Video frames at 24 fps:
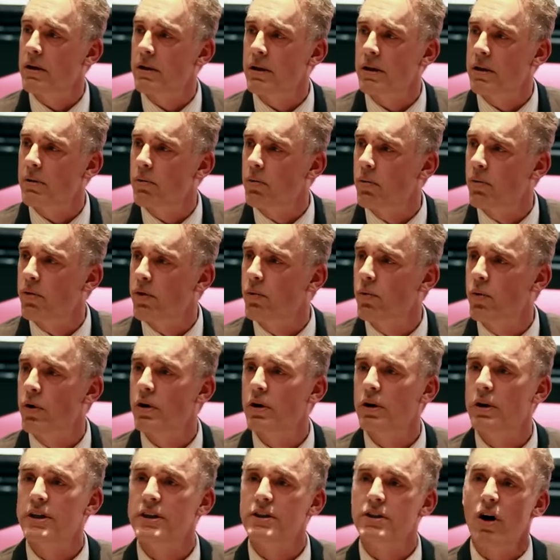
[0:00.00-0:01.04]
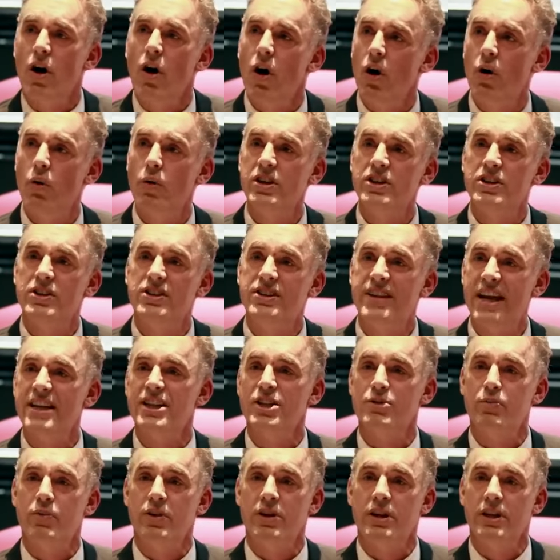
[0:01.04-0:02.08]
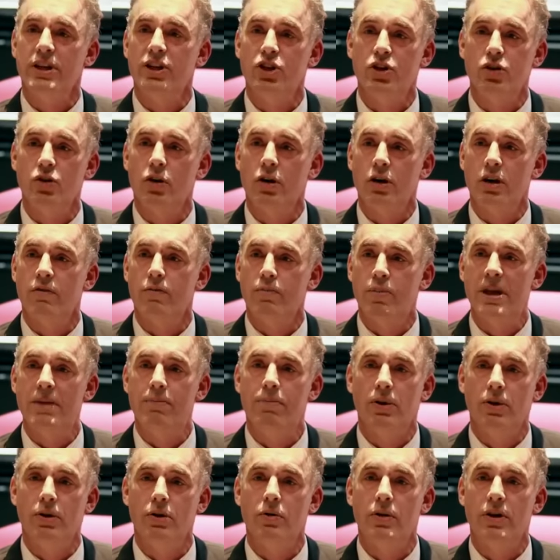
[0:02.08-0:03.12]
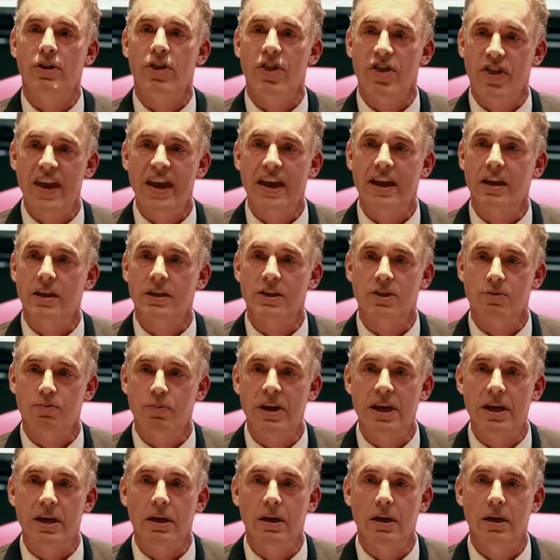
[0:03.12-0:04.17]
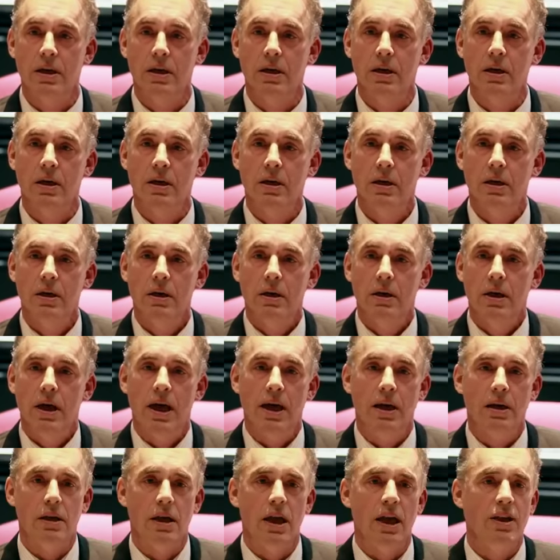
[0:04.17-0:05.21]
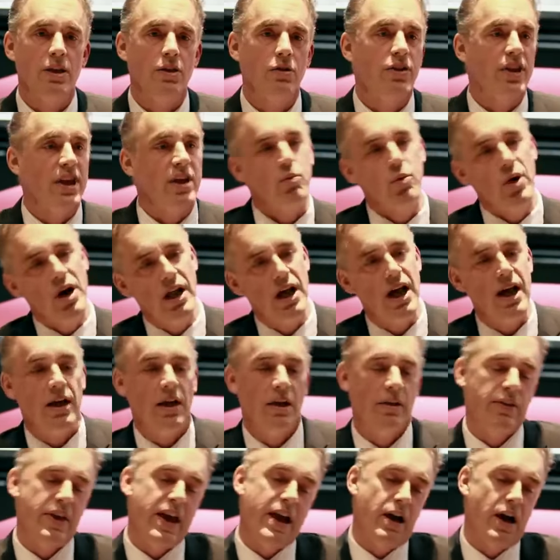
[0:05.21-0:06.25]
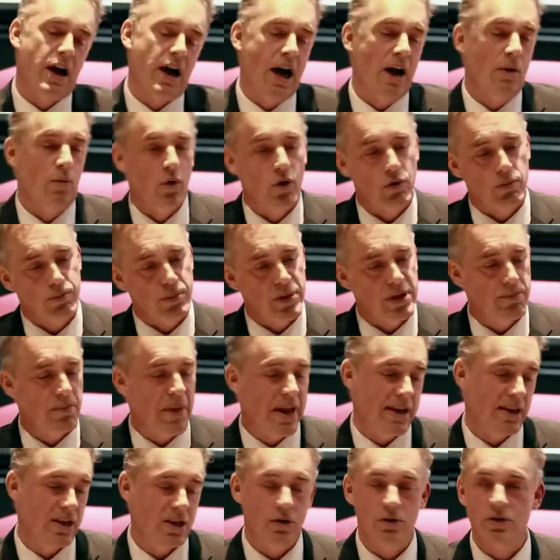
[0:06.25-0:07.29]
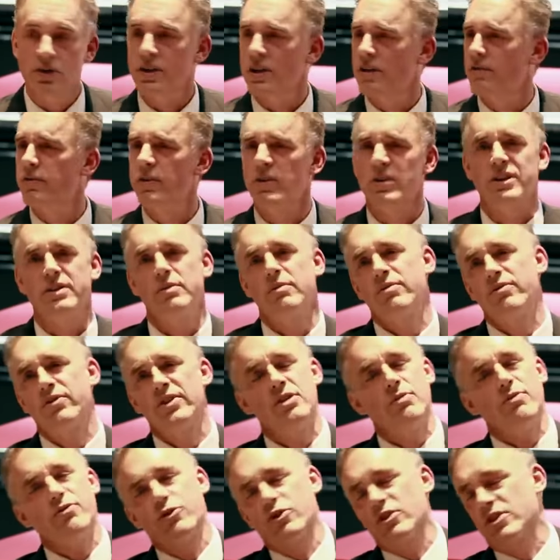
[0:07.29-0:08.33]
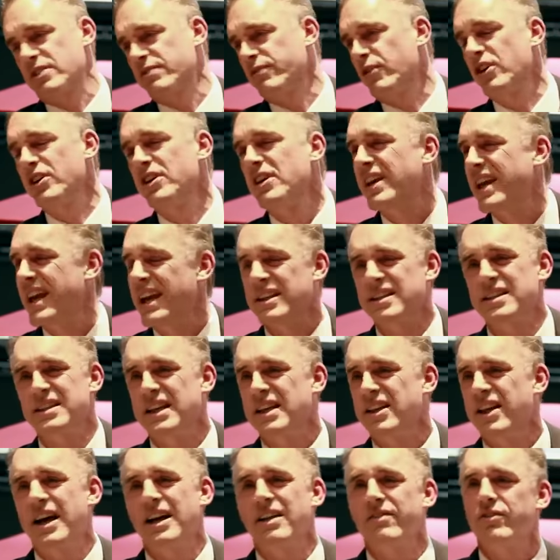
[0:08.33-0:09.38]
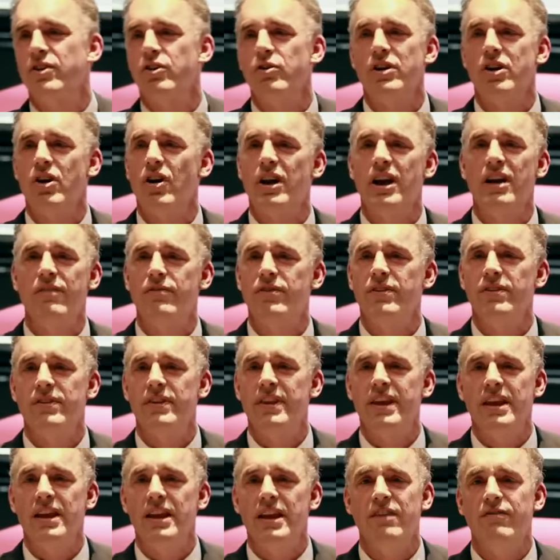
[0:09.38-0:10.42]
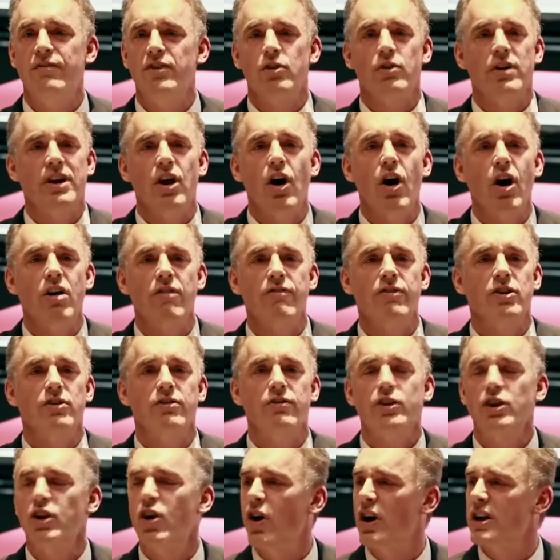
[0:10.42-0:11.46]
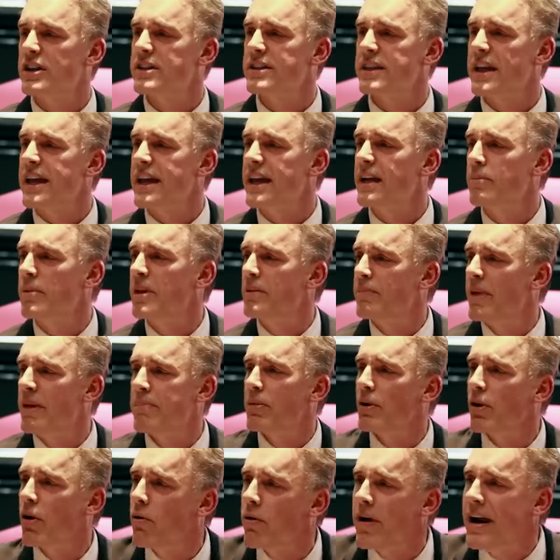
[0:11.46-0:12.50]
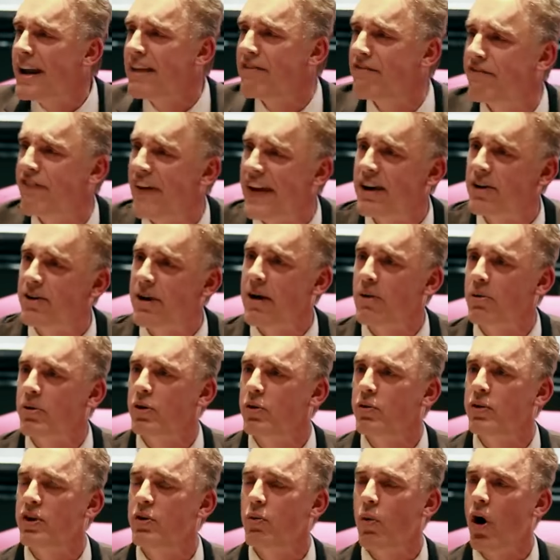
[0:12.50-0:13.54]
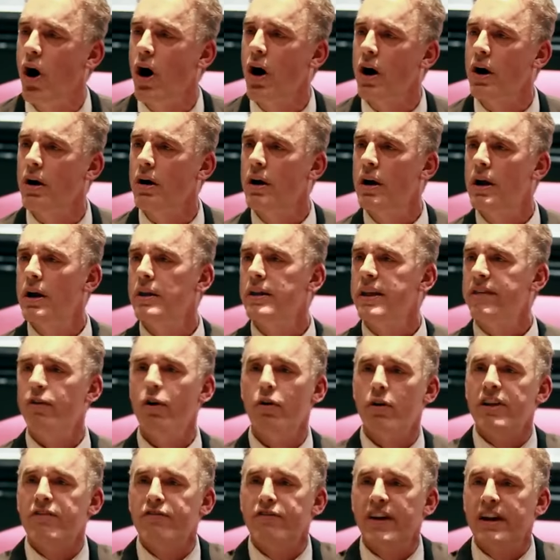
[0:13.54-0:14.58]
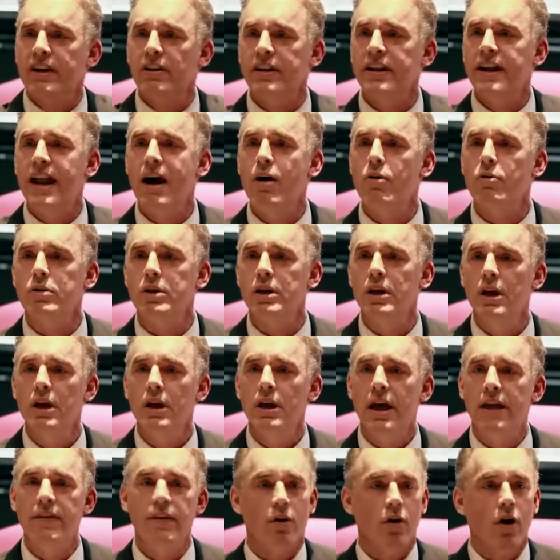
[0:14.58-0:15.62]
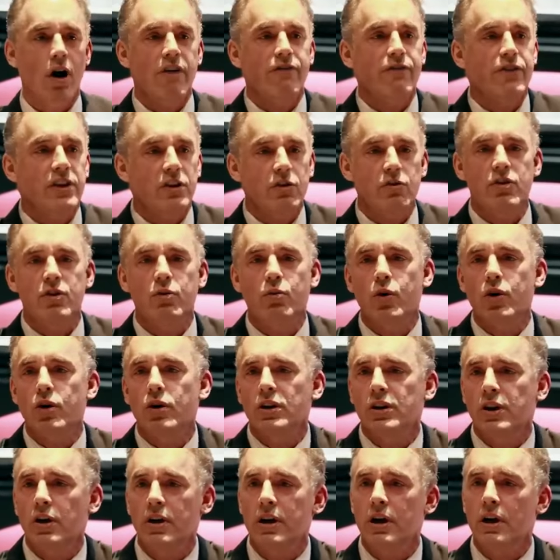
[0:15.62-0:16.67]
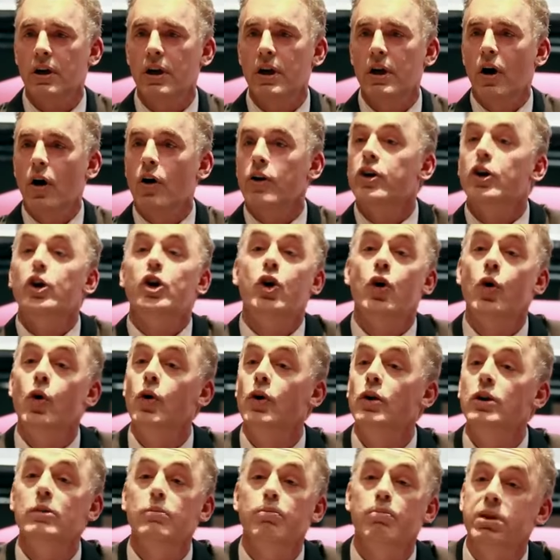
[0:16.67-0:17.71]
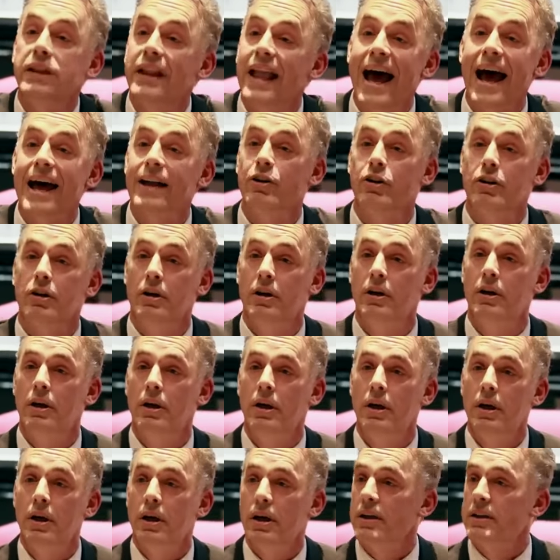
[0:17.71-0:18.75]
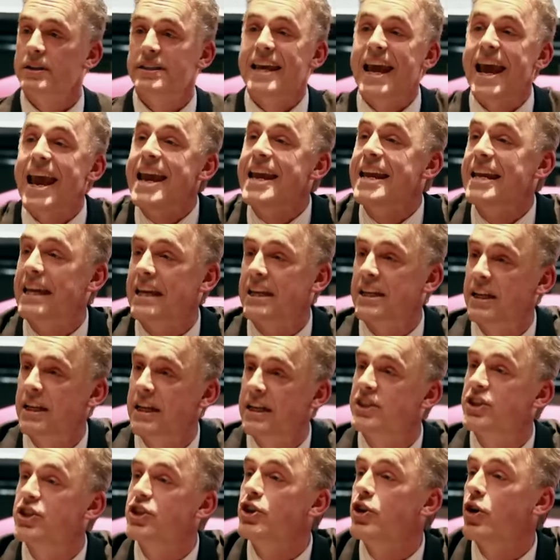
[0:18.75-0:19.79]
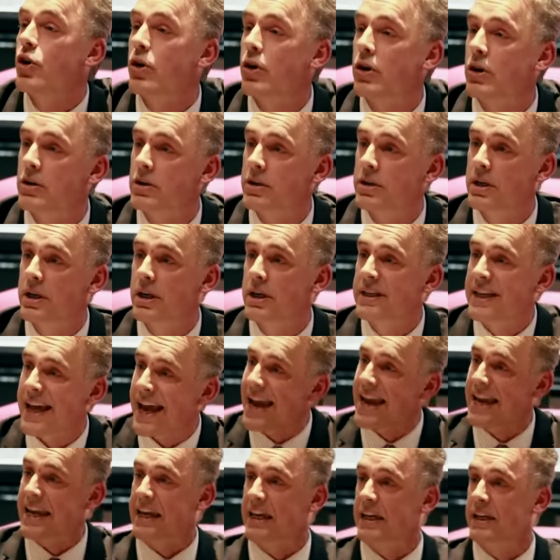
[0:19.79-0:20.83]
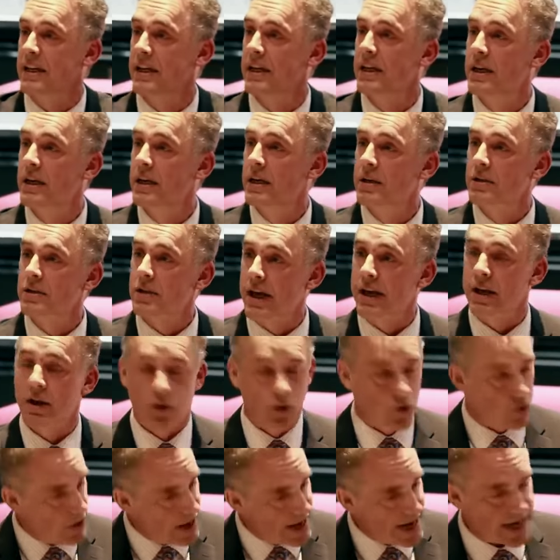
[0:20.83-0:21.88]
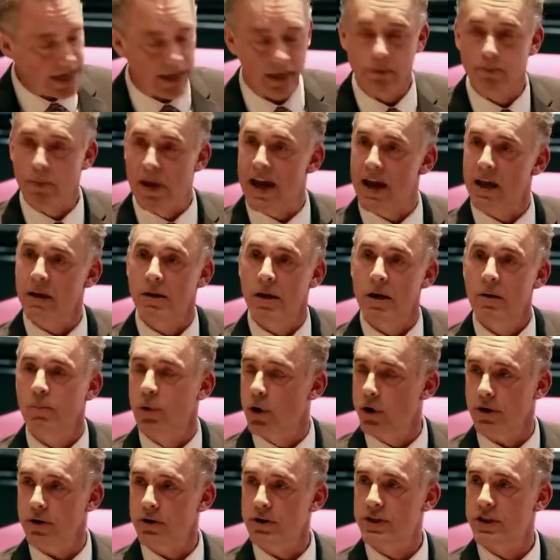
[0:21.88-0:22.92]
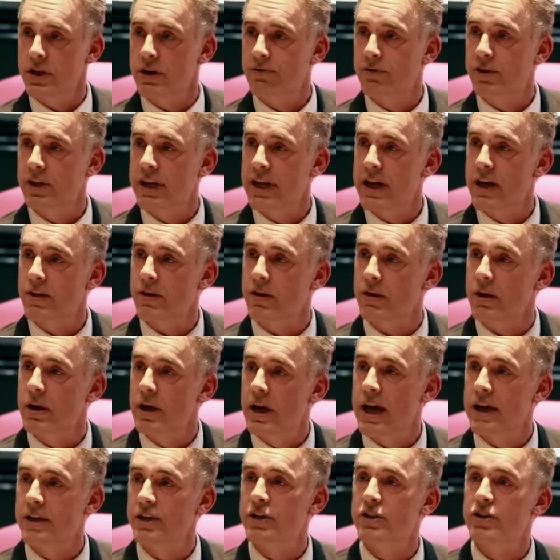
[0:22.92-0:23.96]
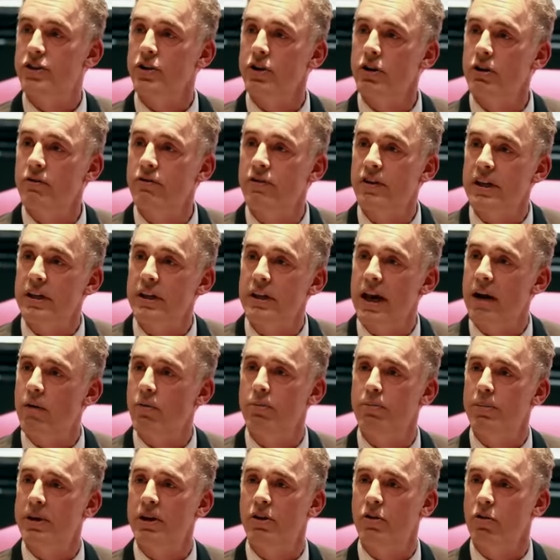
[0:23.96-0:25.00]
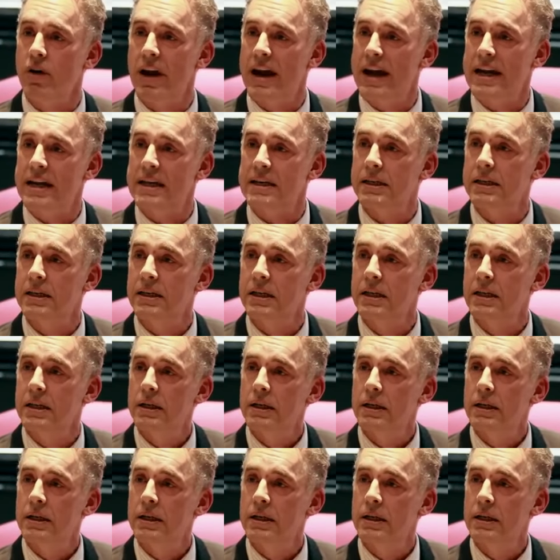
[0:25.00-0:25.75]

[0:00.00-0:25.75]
The, the, the world is always desperately short of people who can think and speak. And, mm-hmm. and you think, well, I, that, I won't be made use of. Well, you, first of all, you can't say that if you're, at, if, if you're at Harvard, for God's sake. I mean, people already figured out who you are. They've already figured it out. And they're offering you the world on a, on a gold platter. They take it. It's yours. Mm-hmm. Take it. It's like, great, man. Put mm-hmm. yourself together and deserve it. That would be great.